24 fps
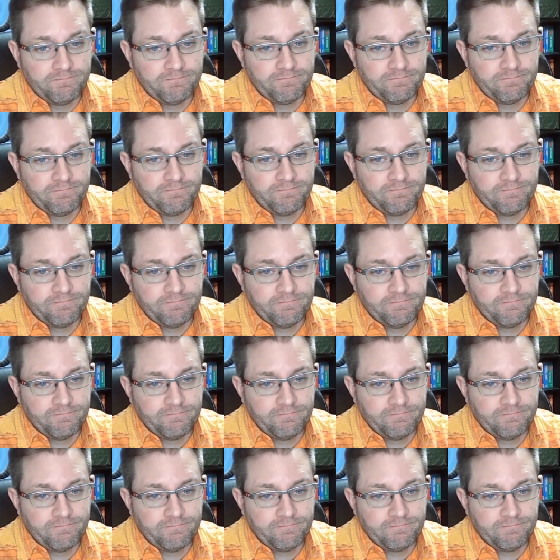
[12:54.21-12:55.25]

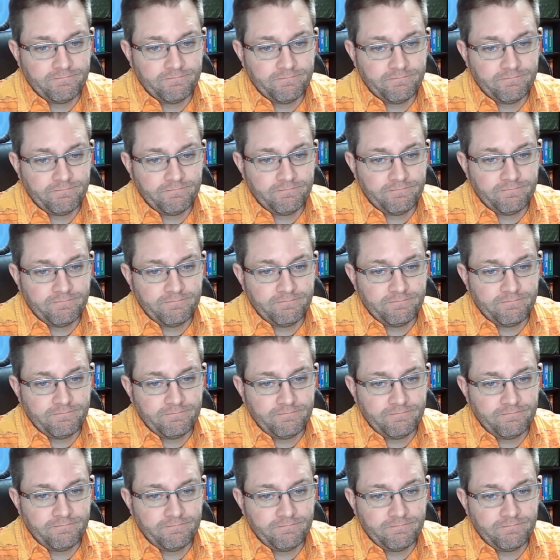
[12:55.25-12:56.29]

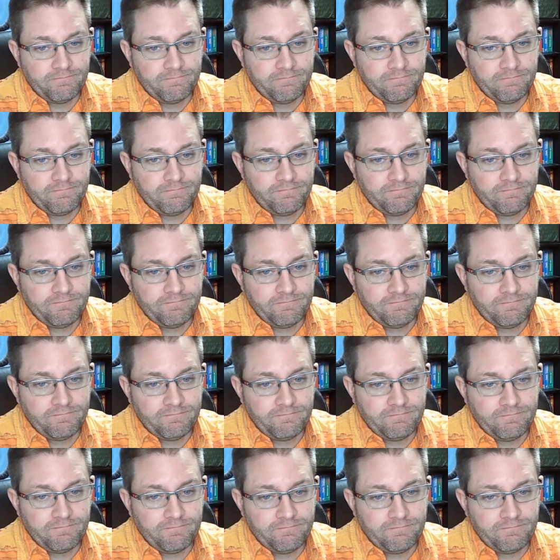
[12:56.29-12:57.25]
Nobody speaks.